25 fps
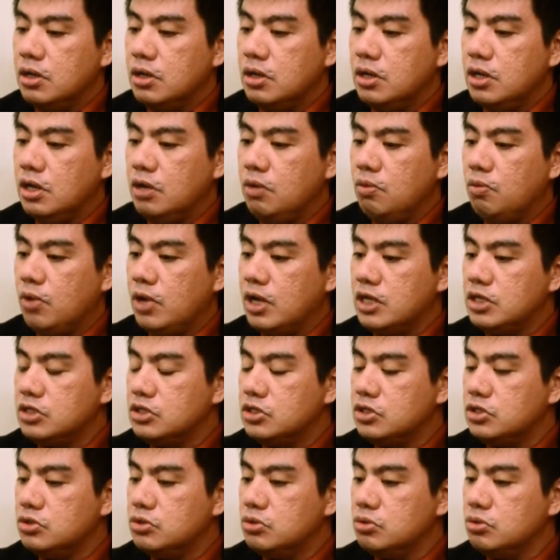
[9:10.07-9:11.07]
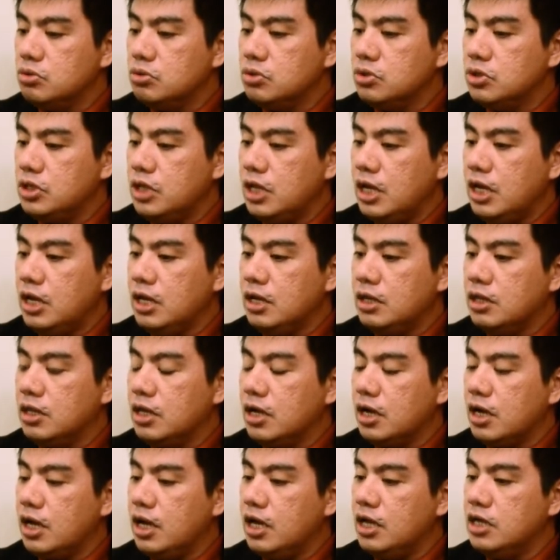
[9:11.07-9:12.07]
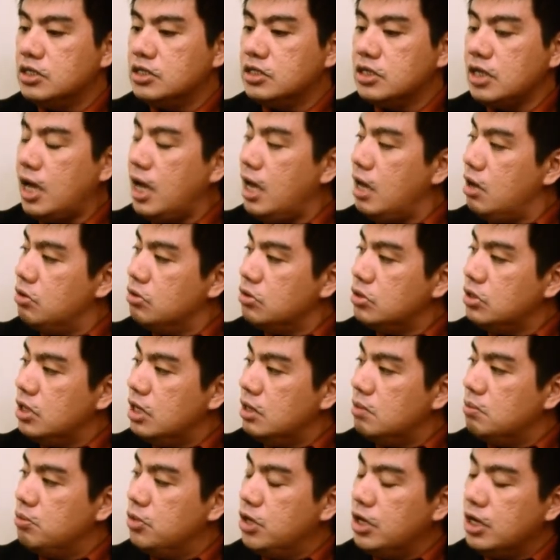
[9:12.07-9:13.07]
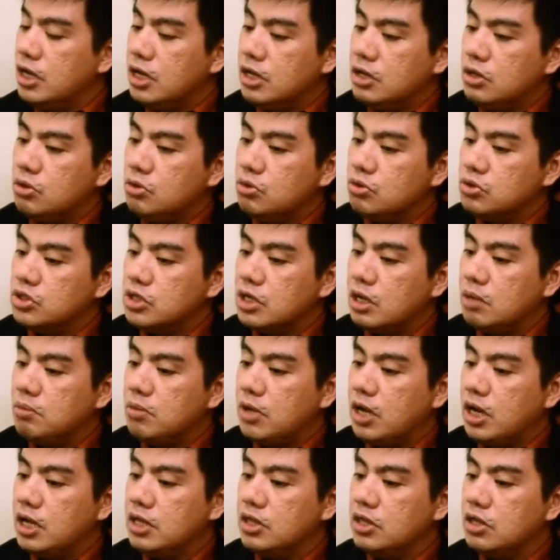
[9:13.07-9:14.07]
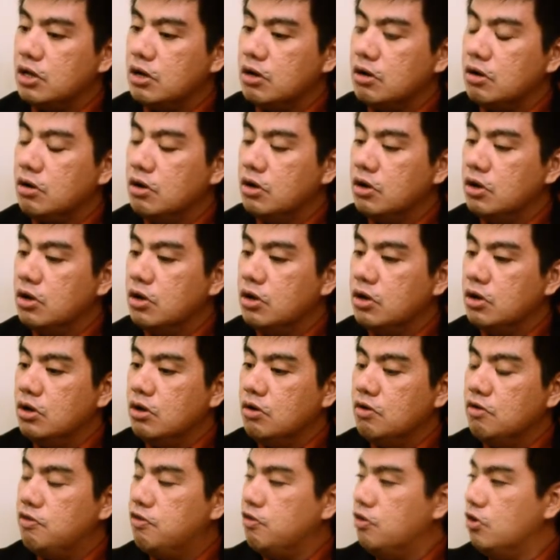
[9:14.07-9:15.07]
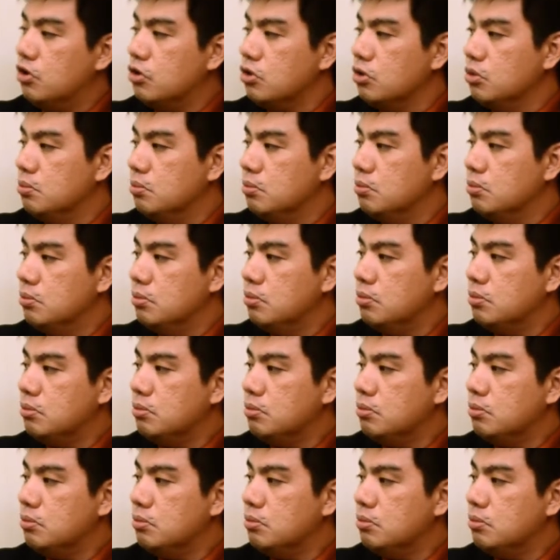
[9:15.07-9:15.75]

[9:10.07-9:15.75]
he wants to take the case out and bring it to some other forum.